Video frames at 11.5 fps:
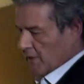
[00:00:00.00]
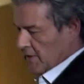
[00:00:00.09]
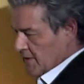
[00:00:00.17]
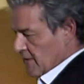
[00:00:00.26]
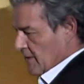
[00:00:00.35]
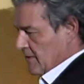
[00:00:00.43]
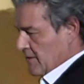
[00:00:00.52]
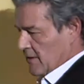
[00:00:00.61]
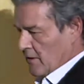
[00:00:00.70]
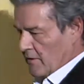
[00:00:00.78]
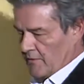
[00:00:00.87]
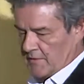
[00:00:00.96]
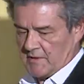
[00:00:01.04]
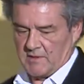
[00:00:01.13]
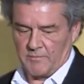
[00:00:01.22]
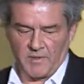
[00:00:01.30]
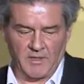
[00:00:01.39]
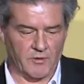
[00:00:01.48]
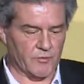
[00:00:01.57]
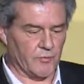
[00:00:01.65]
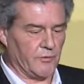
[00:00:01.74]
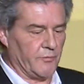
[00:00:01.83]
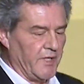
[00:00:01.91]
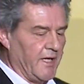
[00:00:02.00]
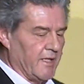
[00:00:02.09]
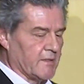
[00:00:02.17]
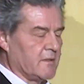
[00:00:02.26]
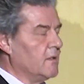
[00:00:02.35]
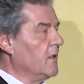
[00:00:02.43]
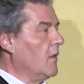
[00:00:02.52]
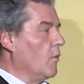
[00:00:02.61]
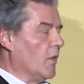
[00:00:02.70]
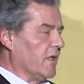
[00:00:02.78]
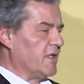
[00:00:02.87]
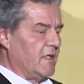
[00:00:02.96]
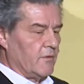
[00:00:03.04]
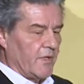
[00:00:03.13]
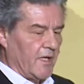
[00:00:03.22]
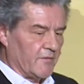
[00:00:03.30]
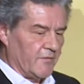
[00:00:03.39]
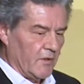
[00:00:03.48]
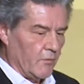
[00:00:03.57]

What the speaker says: and see how the city planners would react. Well, they didn't react very